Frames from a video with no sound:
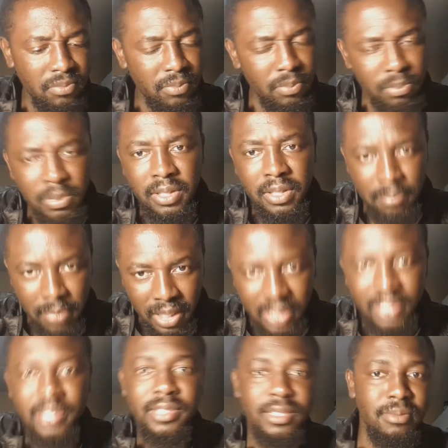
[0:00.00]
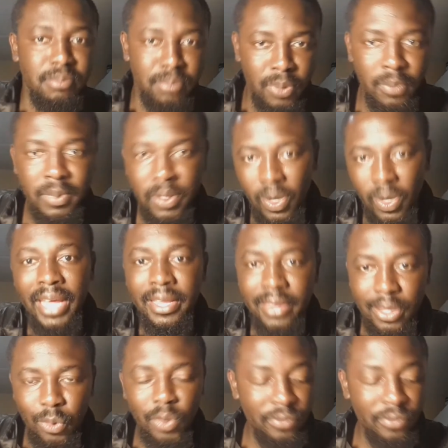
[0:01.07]
The milk, probably why
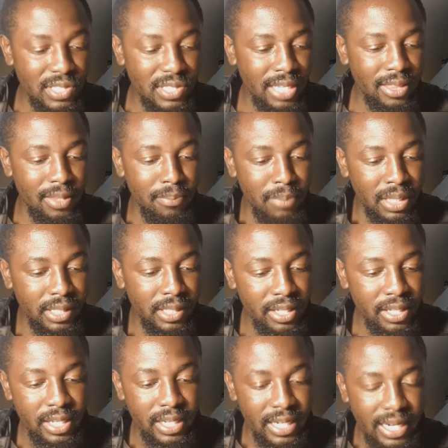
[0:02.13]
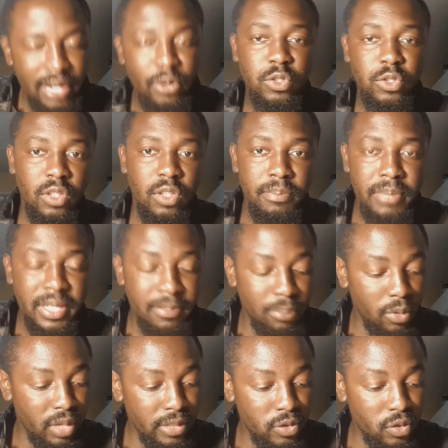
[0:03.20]
they confiscate the milk, and also the meat
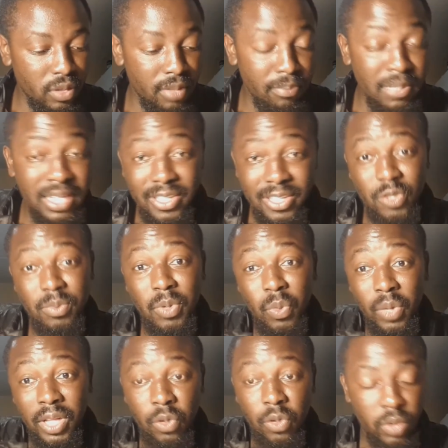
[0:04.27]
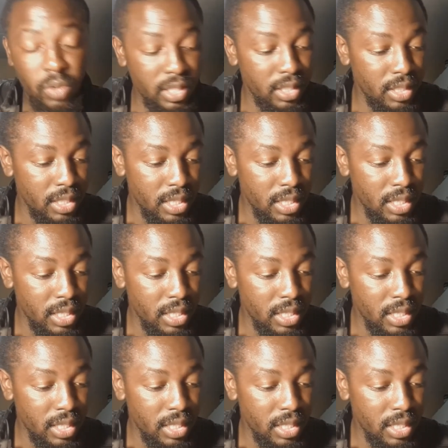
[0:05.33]
product. So the meat needs to be well cooked.